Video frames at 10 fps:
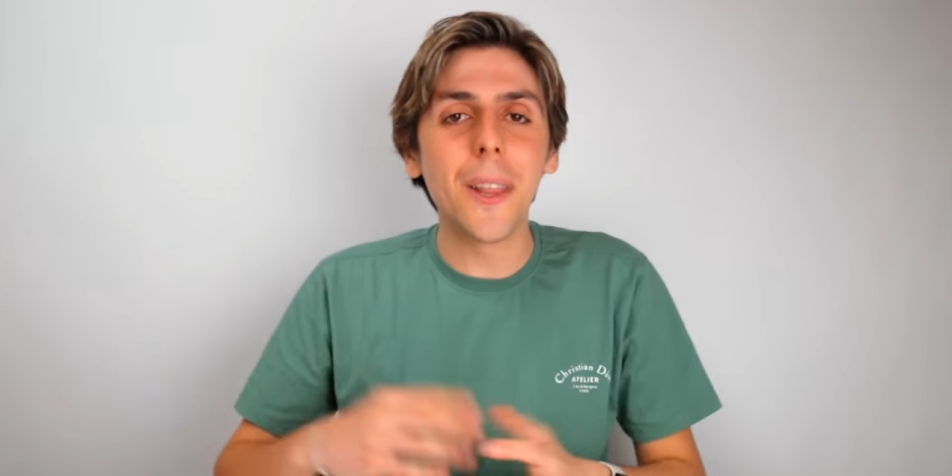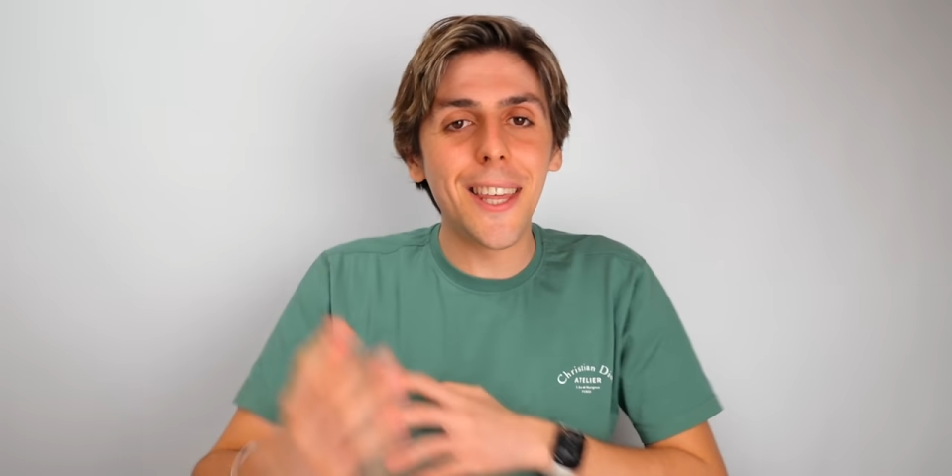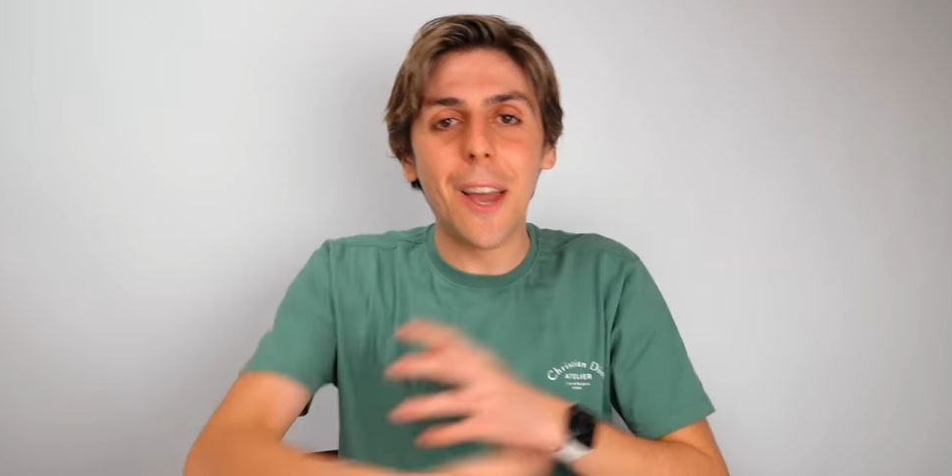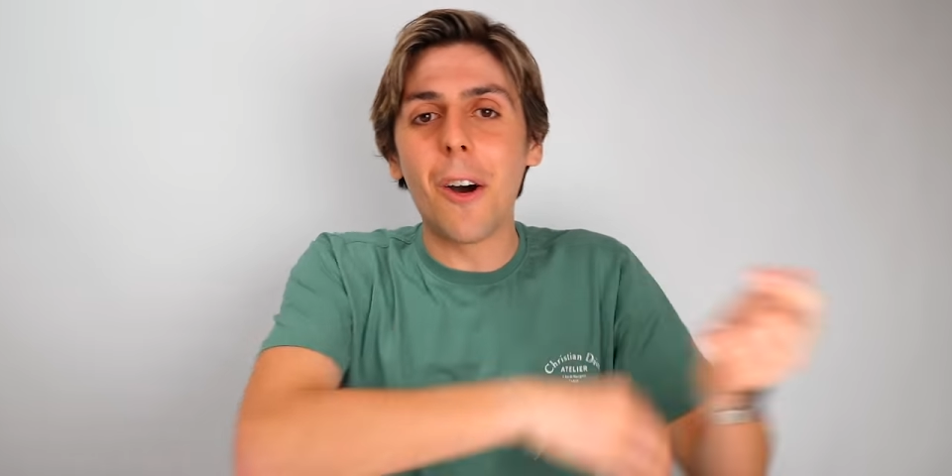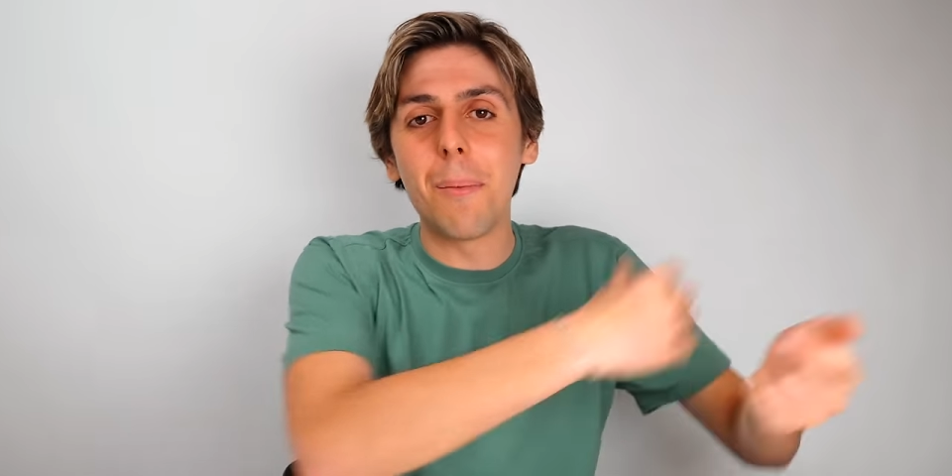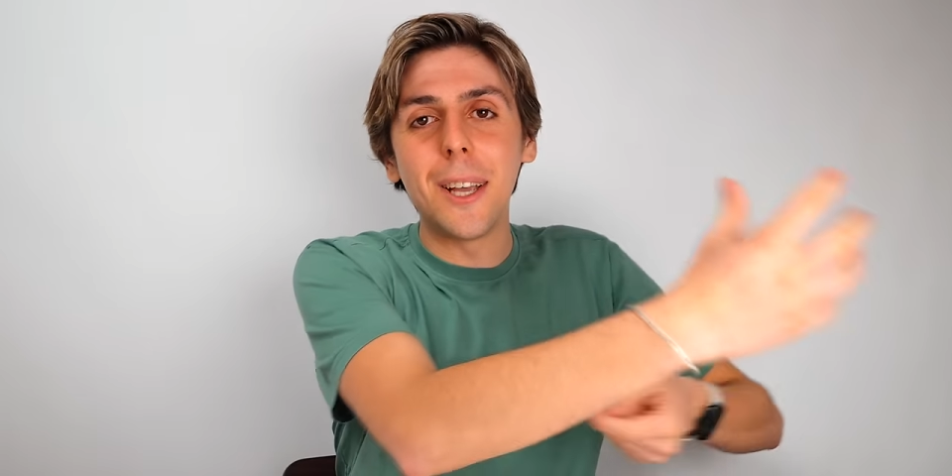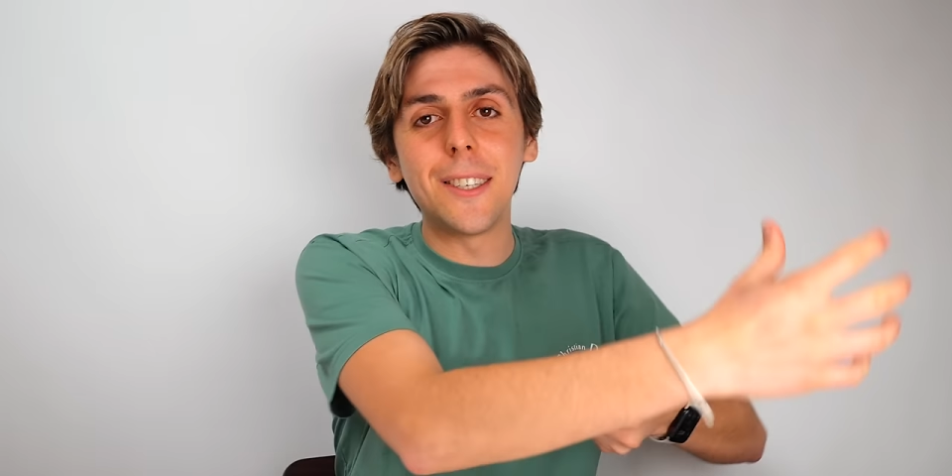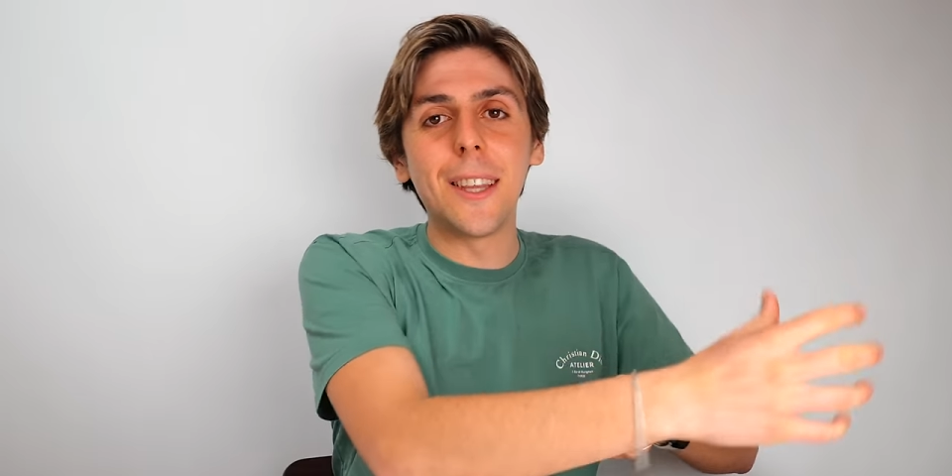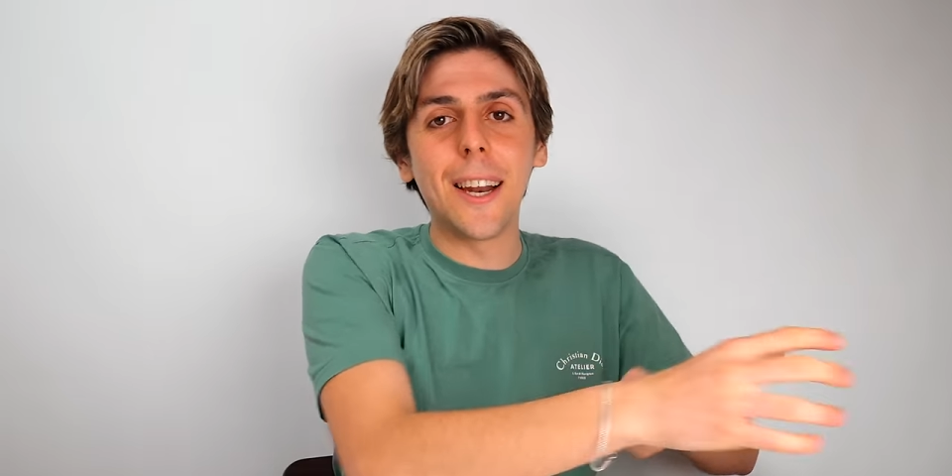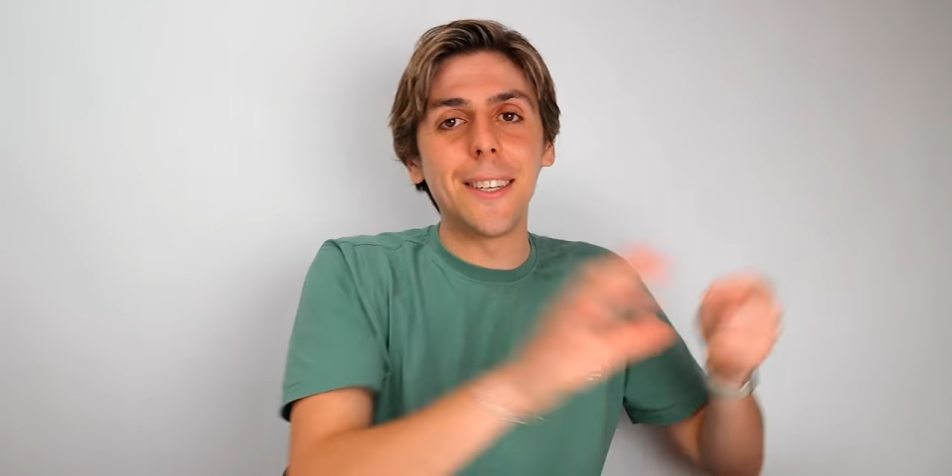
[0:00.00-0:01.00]
The
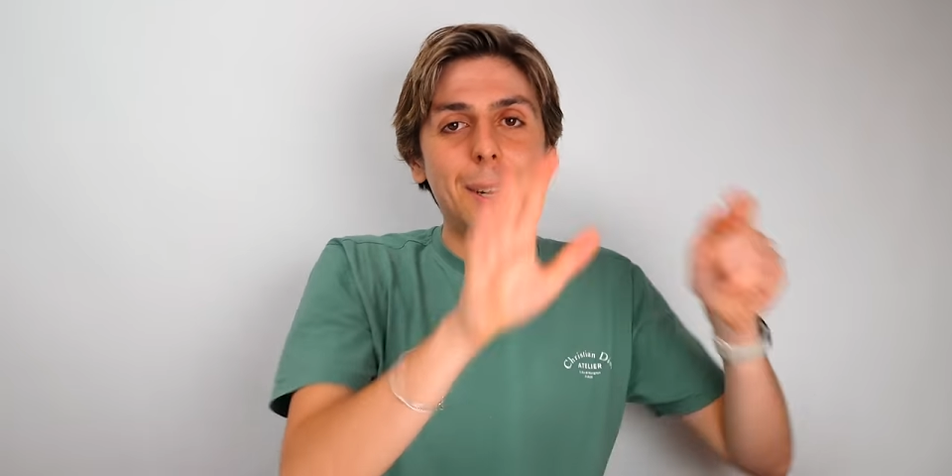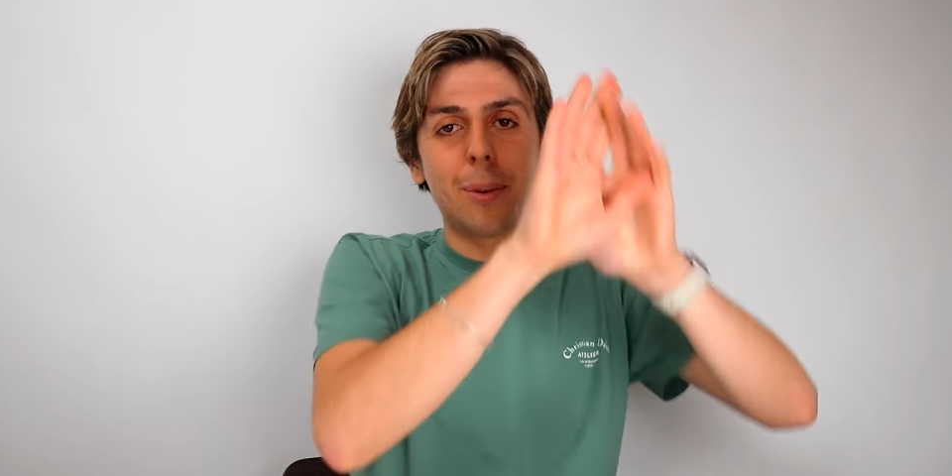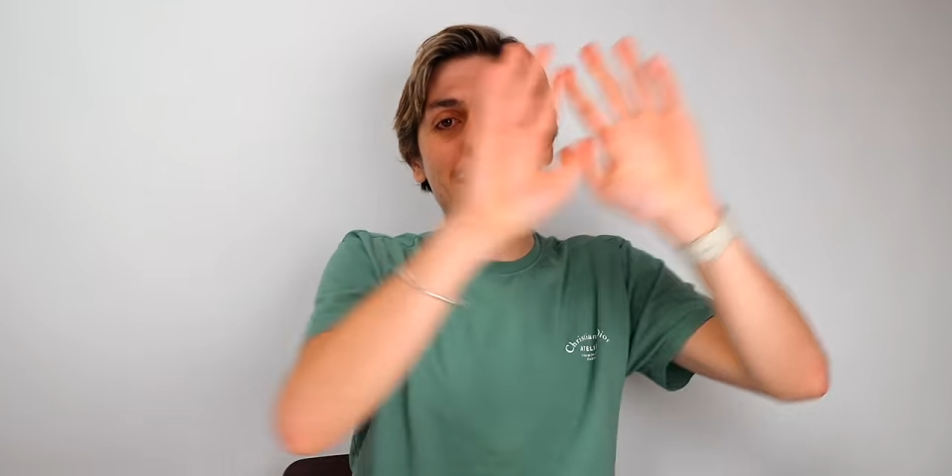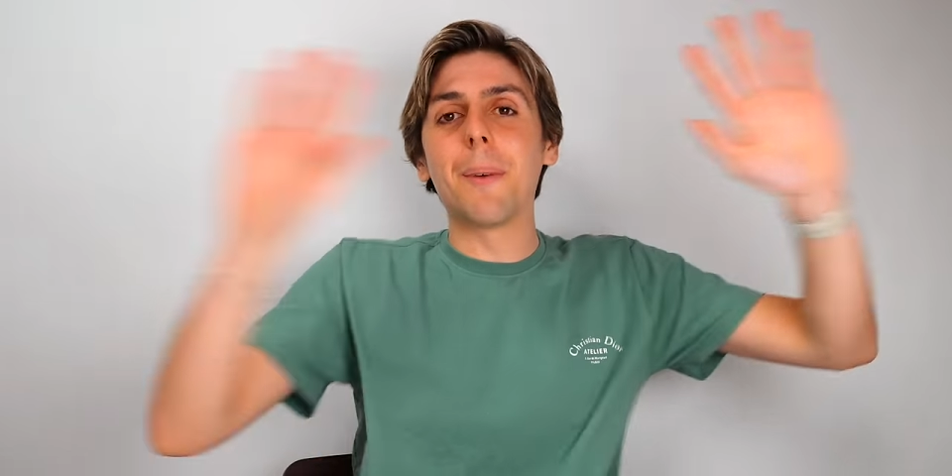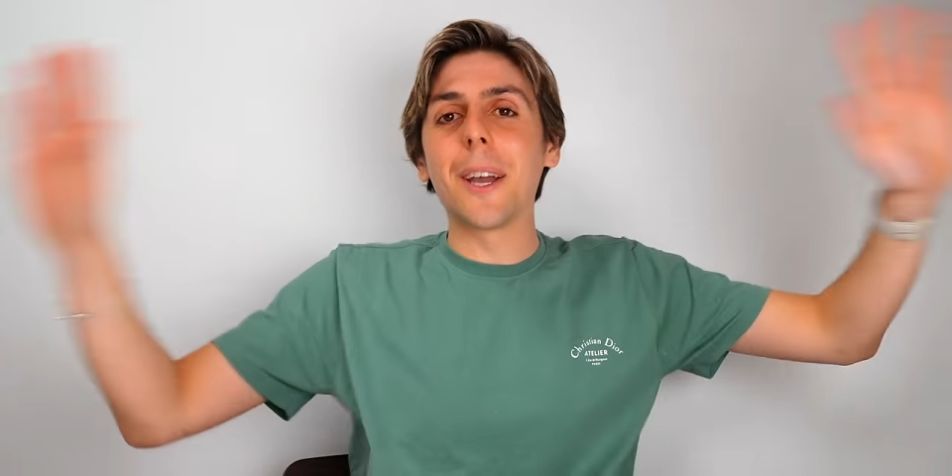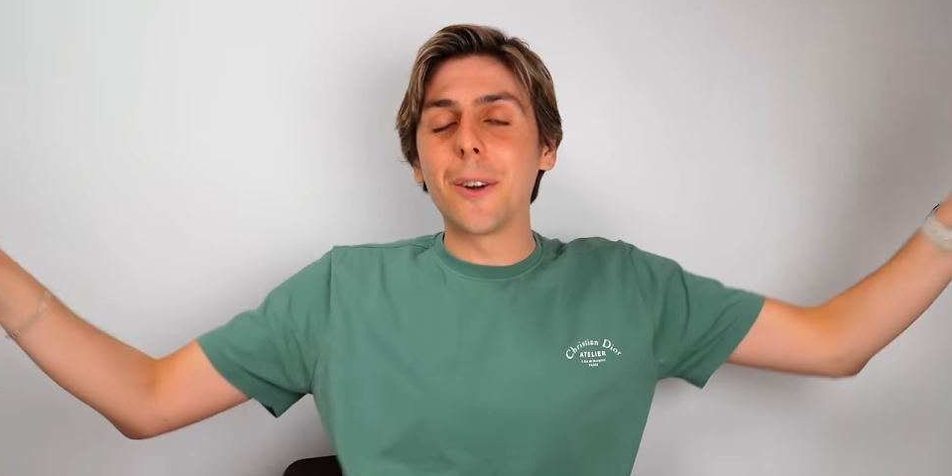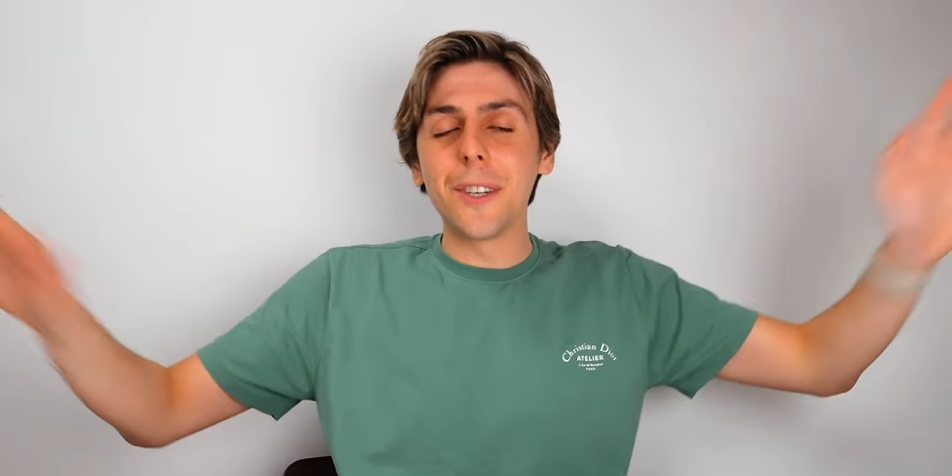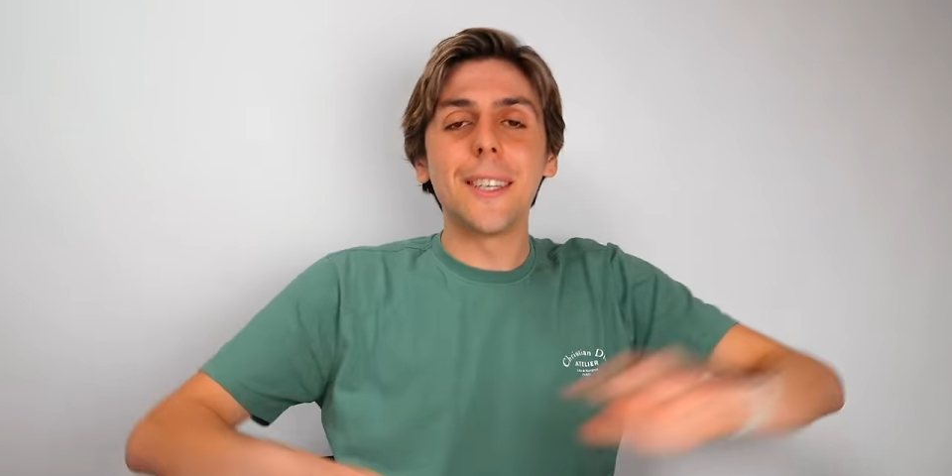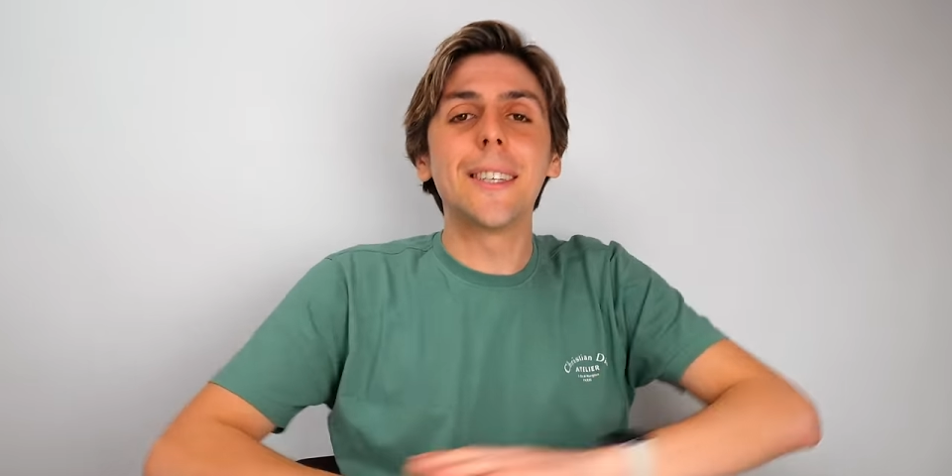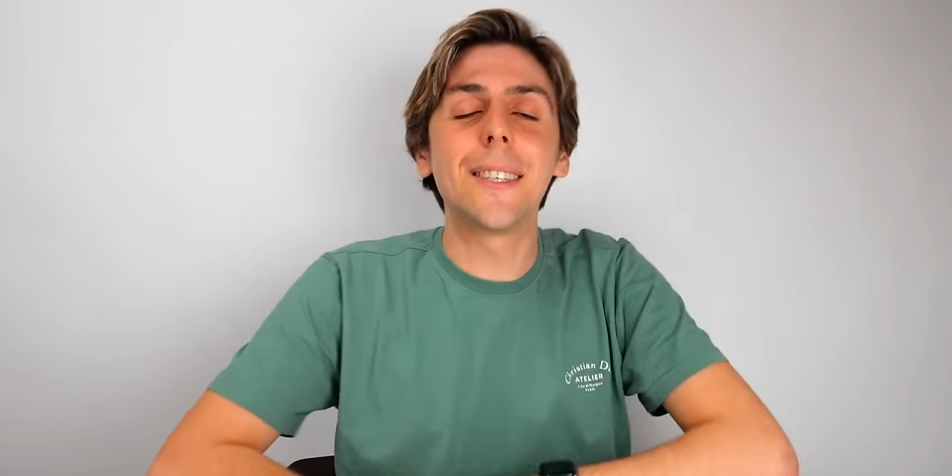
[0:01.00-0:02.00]
automation that I did with my
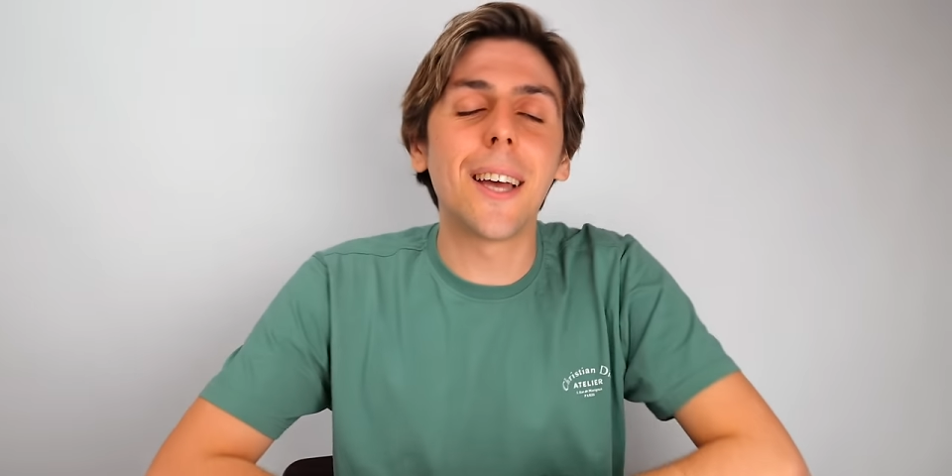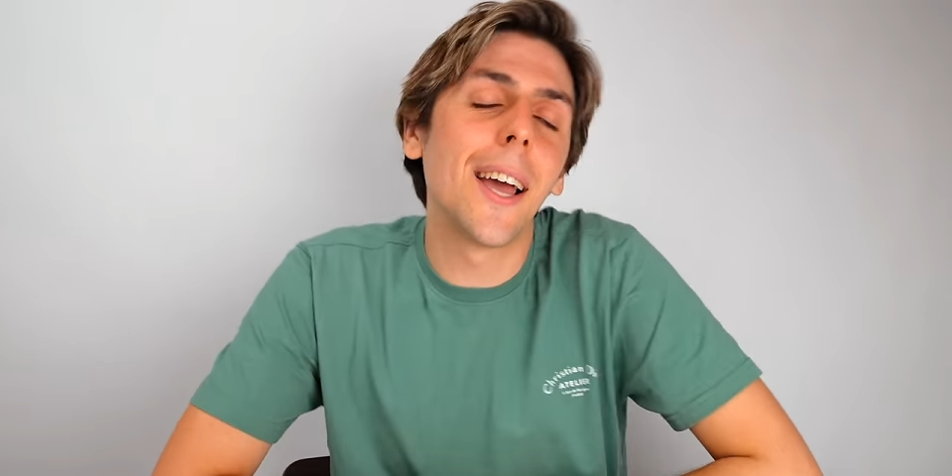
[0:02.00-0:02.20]
curtains,